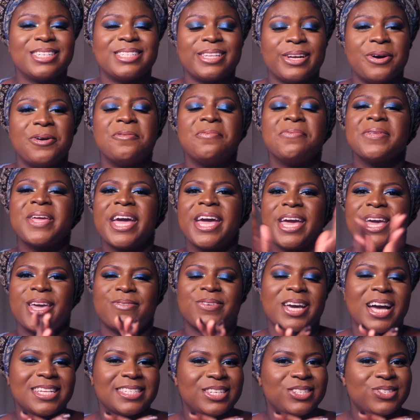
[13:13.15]
So if
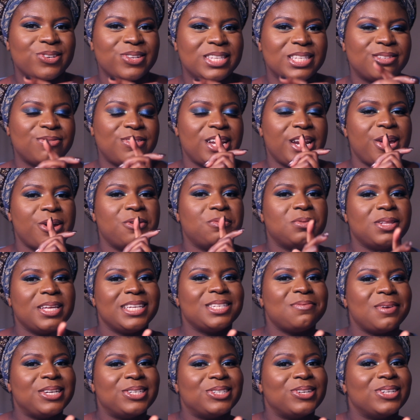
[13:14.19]
you guys enjoyed this video,
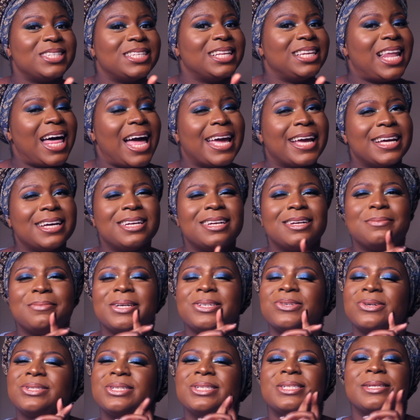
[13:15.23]
please make sure to like,
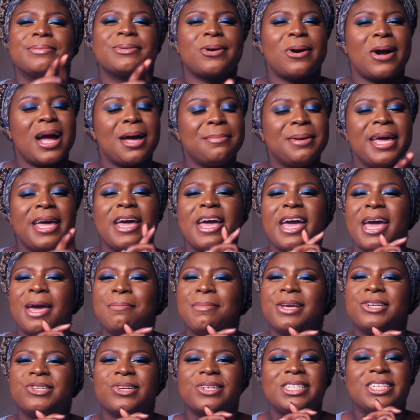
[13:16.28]
make sure to subscribe, and
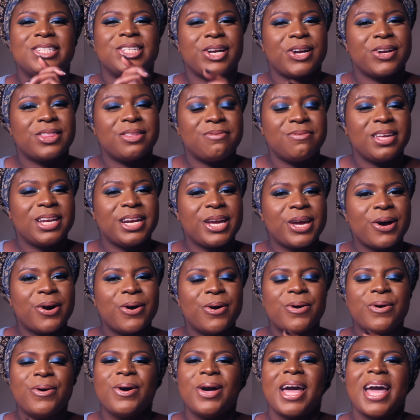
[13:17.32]
make sure to share the
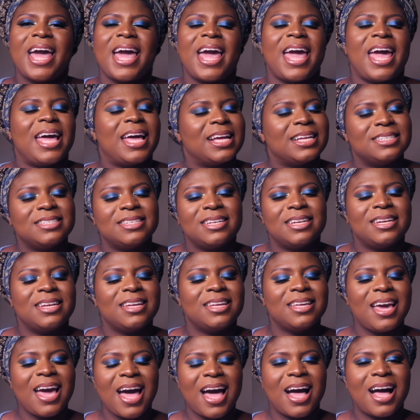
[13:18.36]
video. And
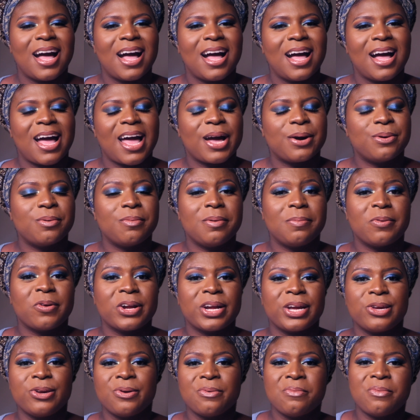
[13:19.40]
yeah, I will be
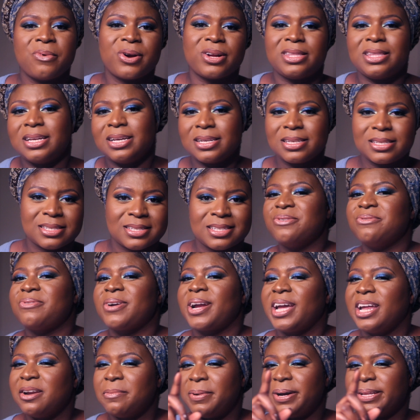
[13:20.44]
bringing you more looks. Don't
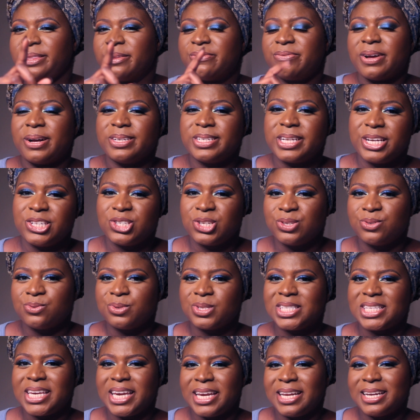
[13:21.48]
forget about the foundation
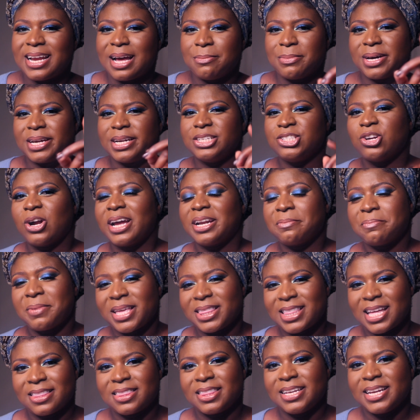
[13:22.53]
routine. I'm gonna try to
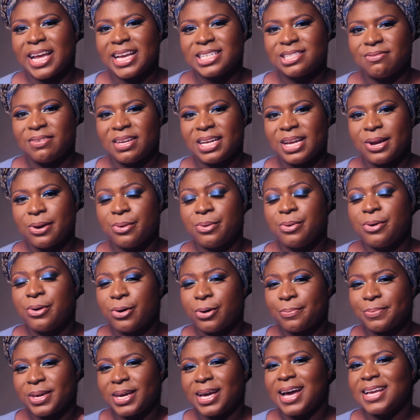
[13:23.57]
make that the next video.
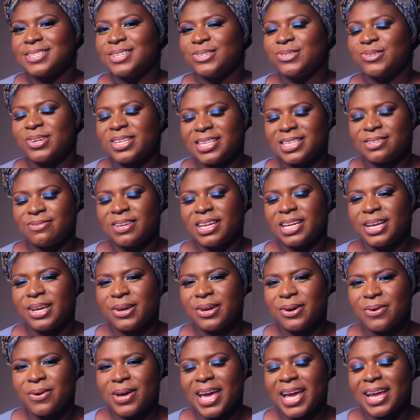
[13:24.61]
Hope you guys enjoy this
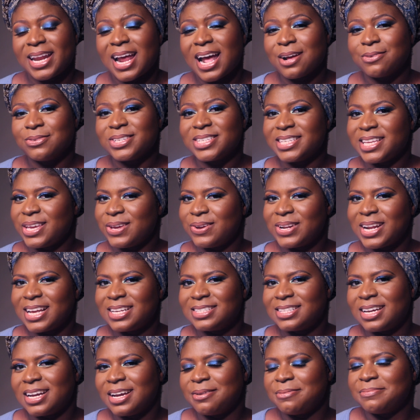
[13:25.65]
video and I will see you
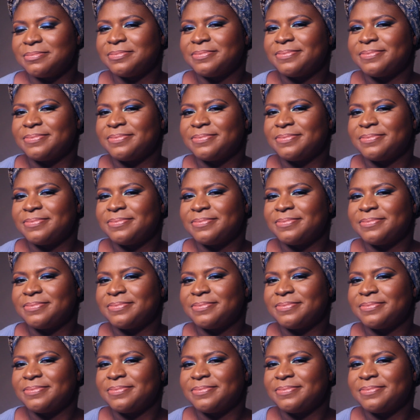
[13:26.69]
next time.